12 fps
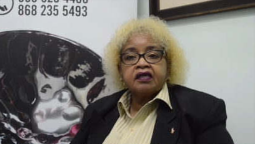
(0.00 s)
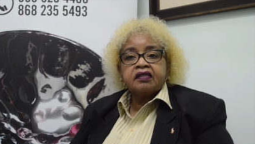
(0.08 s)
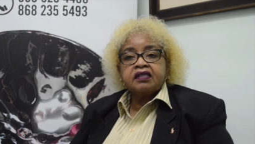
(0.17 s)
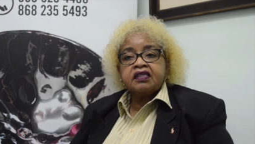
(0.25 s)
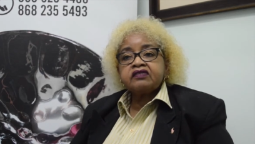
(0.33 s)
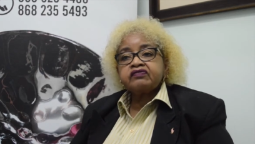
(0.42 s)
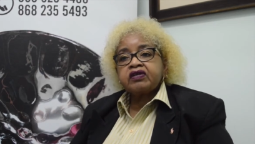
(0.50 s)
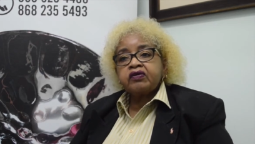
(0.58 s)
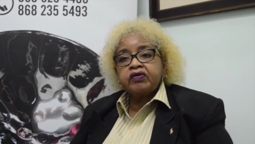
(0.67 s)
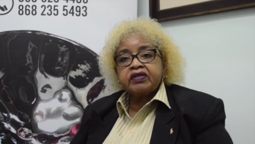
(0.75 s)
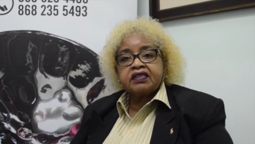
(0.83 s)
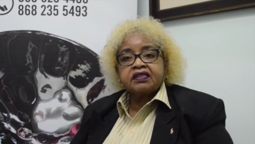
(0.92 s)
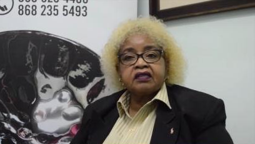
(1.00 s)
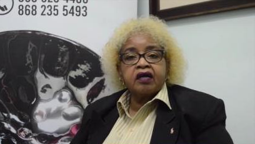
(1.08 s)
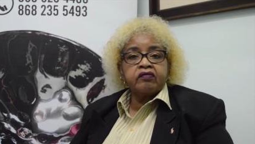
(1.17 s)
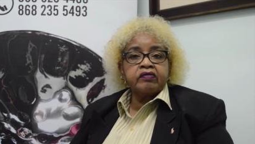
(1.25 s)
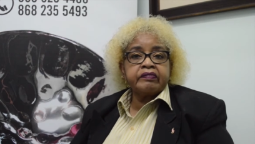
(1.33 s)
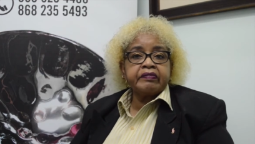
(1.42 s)
these recordings
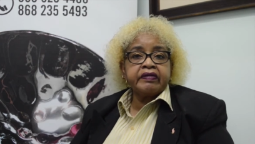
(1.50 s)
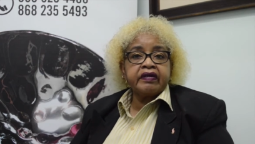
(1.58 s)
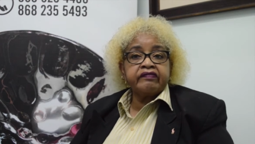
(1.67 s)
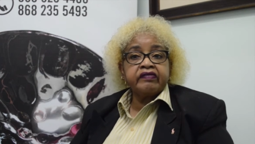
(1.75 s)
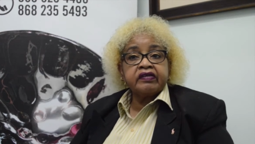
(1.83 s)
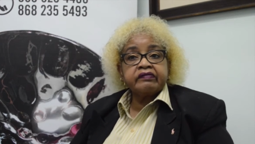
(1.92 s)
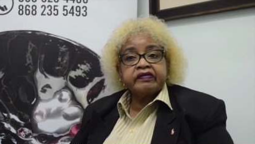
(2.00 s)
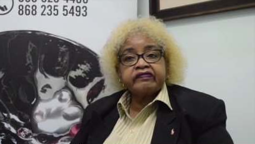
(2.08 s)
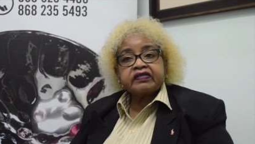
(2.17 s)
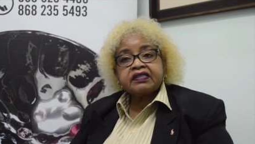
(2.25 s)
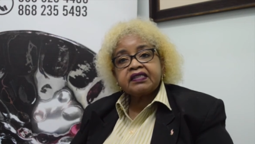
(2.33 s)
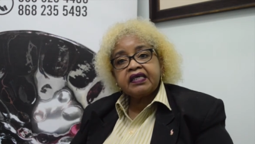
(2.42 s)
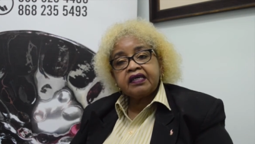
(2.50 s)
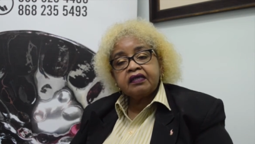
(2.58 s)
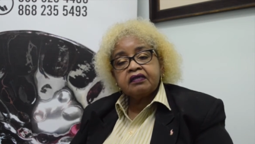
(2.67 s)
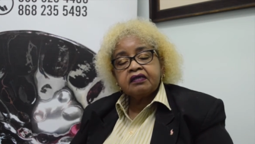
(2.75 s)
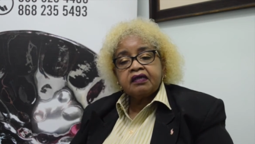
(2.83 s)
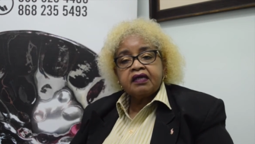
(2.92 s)
now will be available for
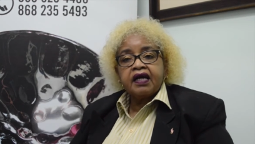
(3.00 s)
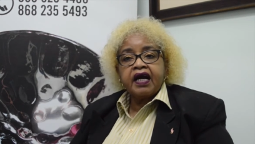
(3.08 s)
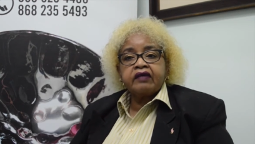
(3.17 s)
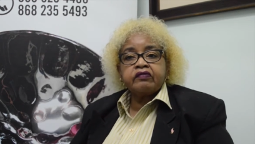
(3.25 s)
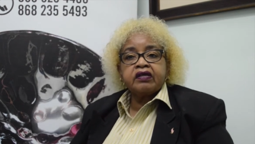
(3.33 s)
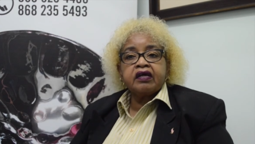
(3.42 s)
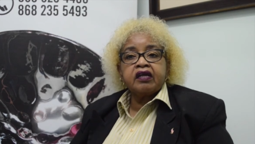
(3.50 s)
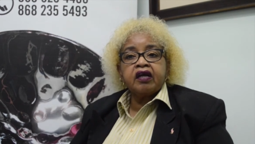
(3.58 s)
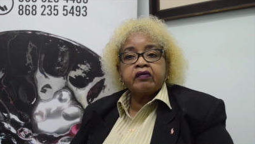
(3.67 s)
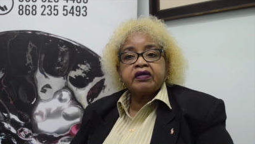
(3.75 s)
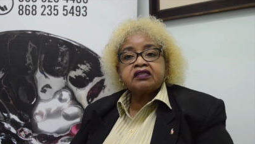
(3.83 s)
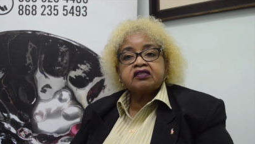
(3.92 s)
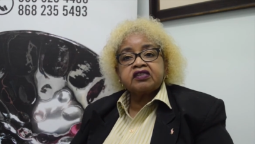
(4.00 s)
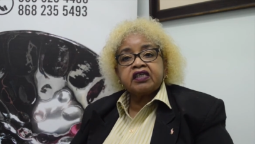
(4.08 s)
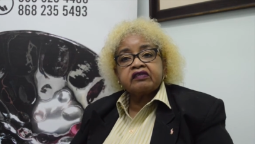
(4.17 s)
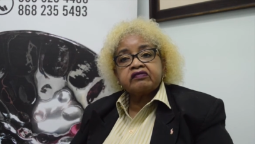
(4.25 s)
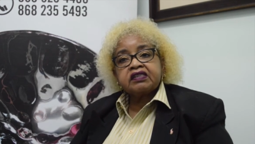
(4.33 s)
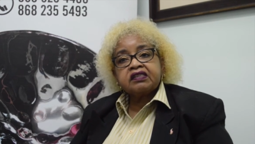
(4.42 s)
sale and will allow us to
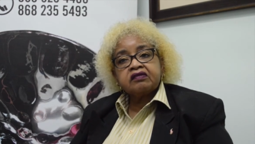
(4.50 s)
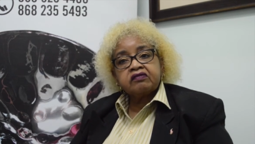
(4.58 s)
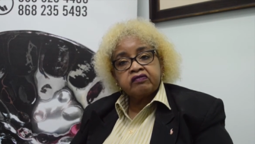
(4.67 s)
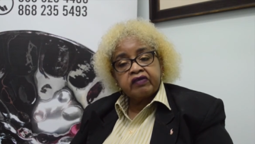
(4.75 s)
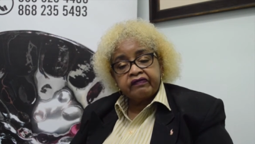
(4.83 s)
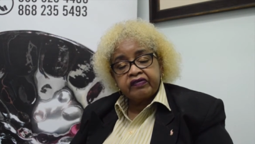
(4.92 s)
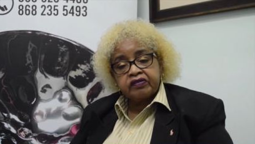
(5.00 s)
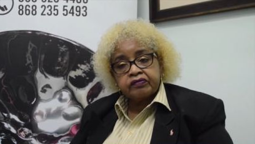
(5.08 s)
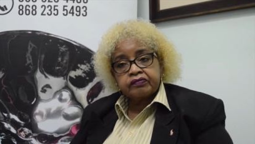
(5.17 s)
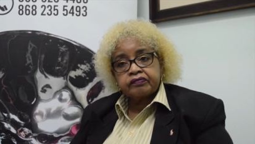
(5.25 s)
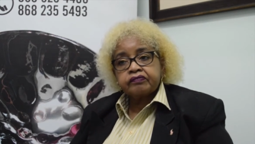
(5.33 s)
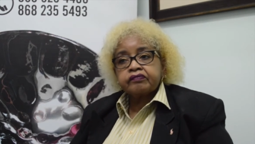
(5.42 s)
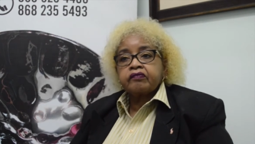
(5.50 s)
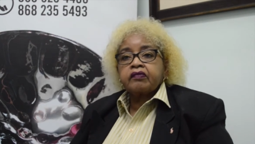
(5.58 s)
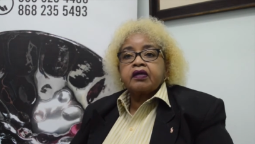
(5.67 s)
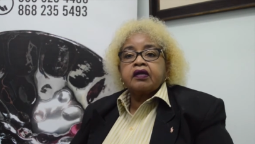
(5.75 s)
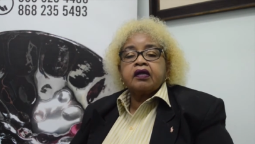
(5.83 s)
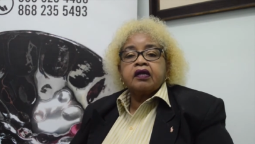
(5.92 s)
generate revenue.
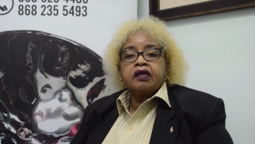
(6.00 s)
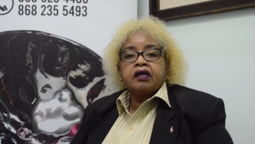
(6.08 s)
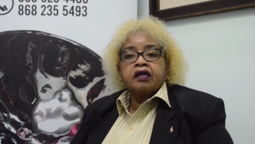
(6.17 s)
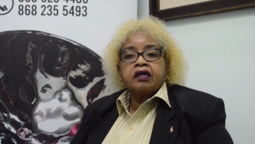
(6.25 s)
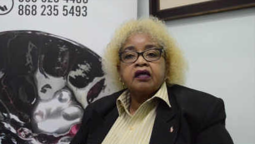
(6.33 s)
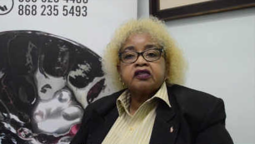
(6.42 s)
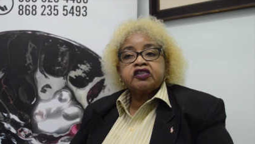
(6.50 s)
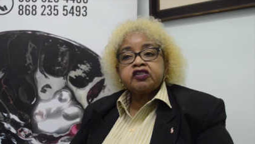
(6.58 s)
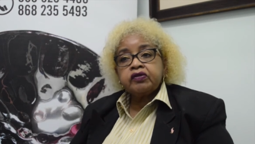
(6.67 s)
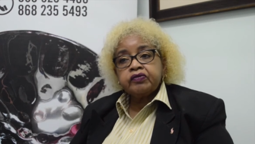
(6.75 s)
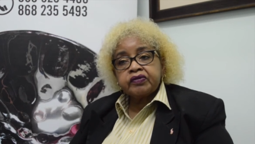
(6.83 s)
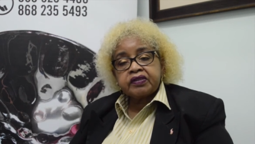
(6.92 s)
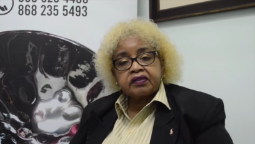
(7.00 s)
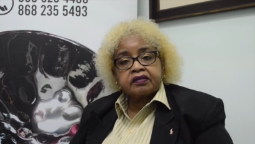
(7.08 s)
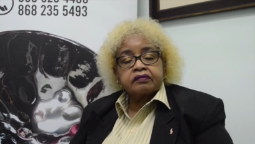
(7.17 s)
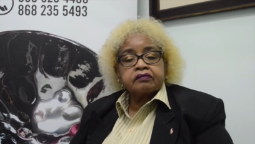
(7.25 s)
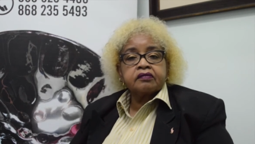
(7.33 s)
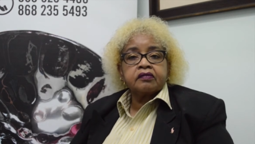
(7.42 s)

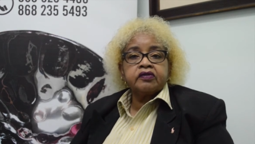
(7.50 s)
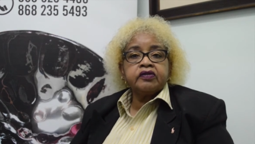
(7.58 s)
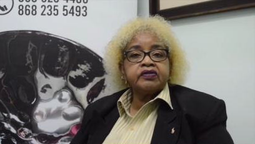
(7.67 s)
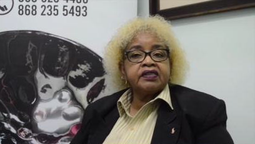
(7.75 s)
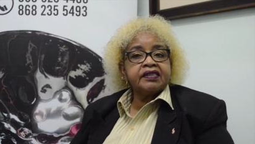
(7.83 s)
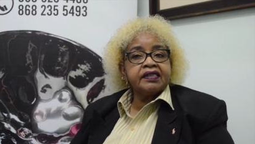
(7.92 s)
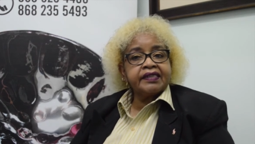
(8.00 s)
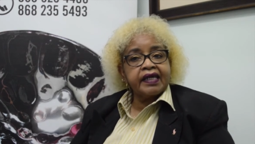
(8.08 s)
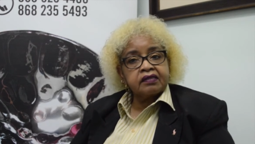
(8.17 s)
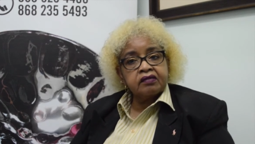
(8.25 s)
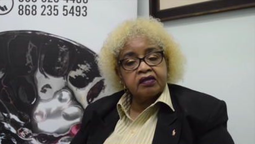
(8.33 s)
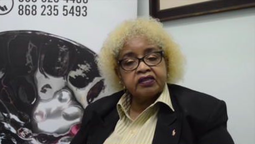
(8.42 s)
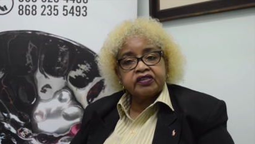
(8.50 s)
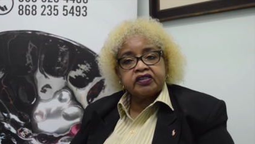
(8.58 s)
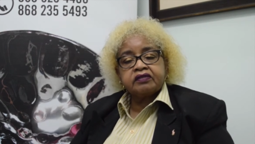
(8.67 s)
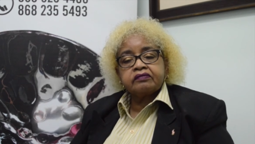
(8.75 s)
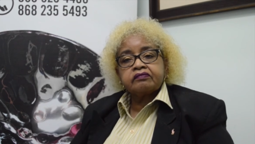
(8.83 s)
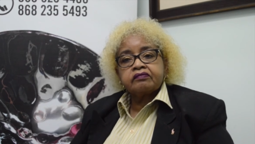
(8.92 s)
Shows using the
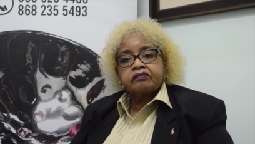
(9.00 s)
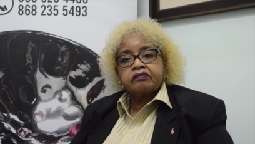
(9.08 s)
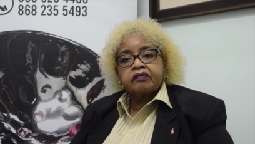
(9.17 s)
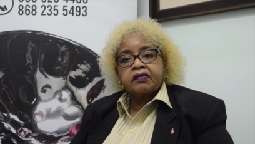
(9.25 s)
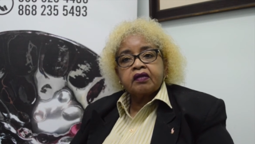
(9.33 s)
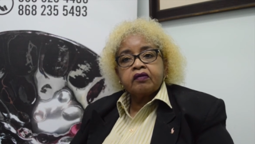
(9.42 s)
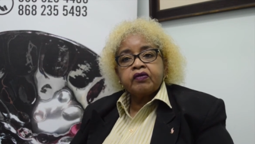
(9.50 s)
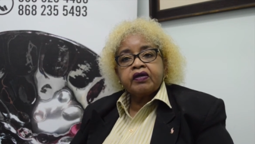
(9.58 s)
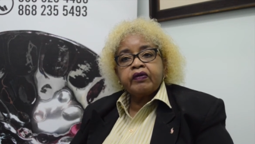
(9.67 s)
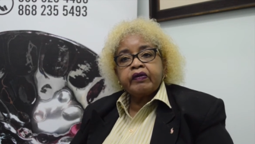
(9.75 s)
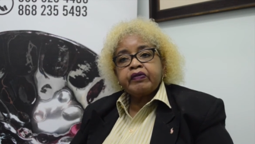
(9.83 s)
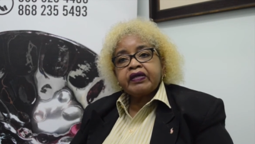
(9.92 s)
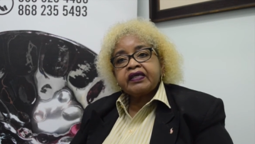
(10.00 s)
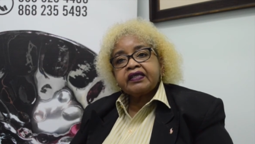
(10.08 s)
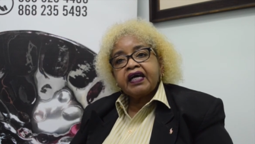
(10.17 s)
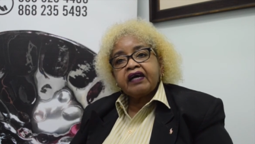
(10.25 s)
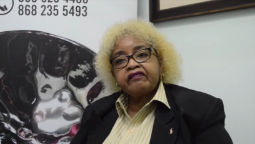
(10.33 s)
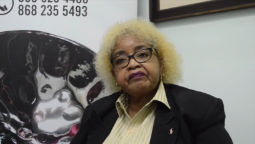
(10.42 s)
technology where we can
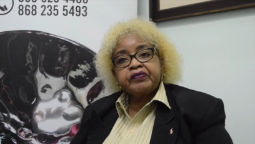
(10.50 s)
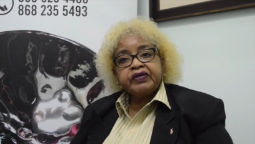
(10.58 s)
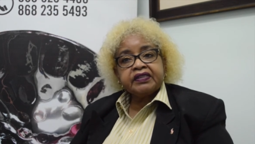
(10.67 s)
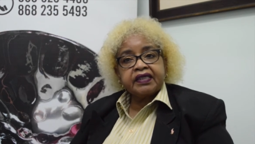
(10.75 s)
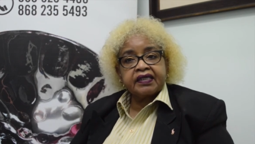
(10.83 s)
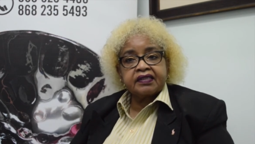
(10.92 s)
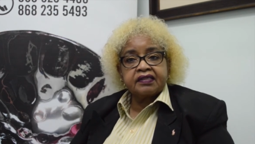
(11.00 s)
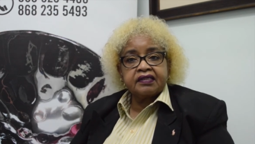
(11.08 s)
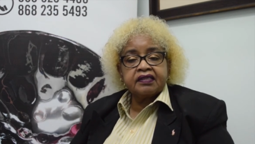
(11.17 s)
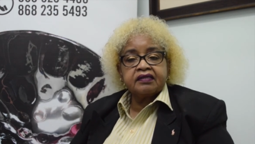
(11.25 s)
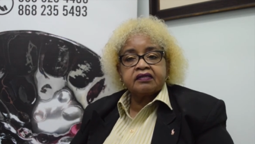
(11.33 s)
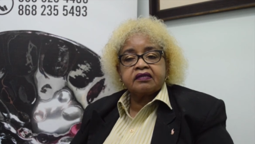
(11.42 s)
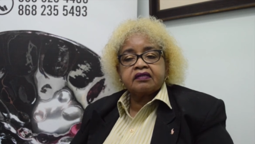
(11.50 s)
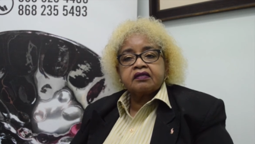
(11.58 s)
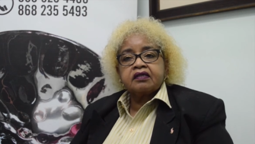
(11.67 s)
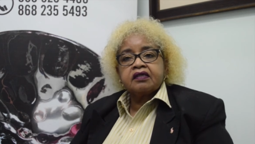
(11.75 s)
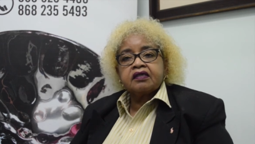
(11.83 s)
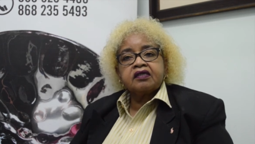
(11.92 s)
have pre-ticket sales
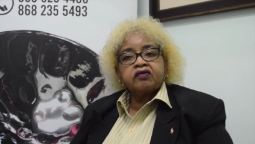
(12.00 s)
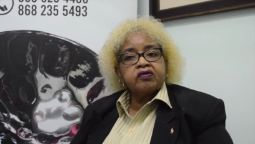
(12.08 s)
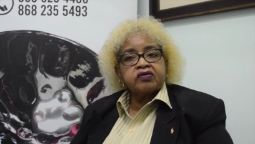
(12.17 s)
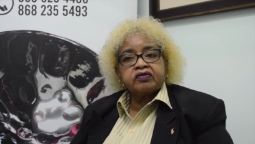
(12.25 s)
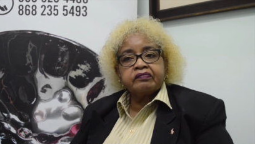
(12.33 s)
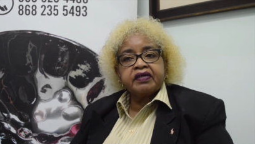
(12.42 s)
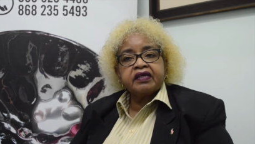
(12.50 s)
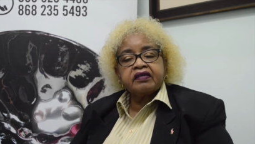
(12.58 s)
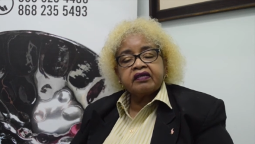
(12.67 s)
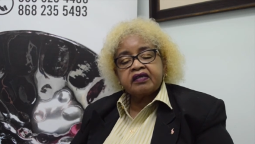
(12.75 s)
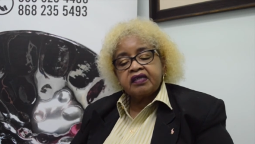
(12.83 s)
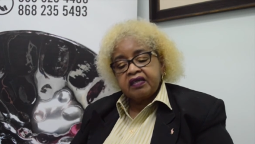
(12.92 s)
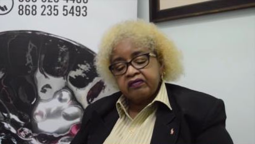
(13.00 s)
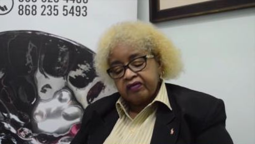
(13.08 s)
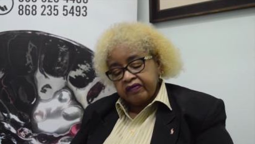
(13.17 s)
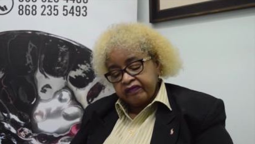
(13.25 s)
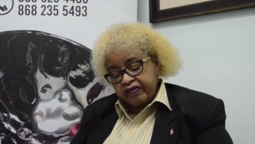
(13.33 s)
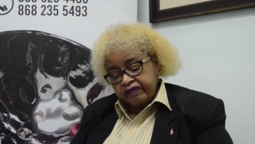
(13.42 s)
can also be another
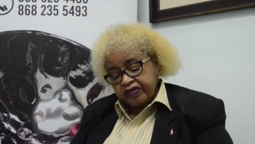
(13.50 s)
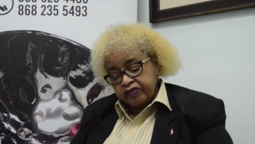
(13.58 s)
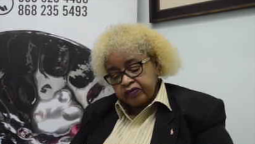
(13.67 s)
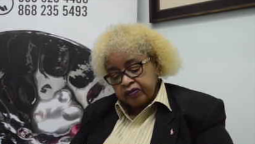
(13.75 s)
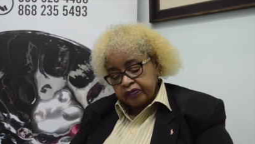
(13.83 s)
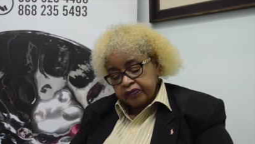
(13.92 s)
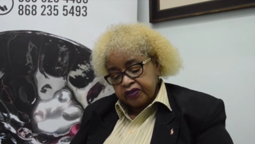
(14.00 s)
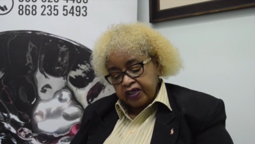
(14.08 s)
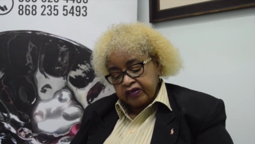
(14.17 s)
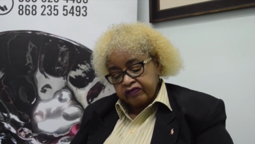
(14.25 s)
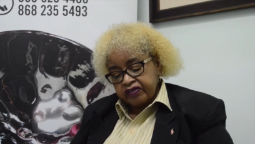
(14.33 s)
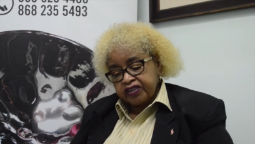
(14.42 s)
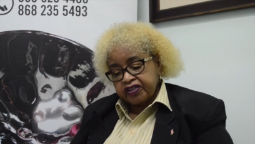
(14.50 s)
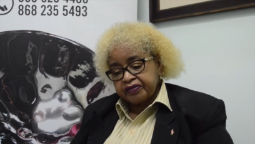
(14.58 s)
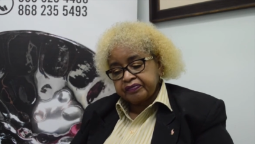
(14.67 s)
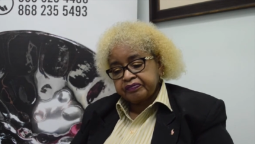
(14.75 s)
area of revenue generation.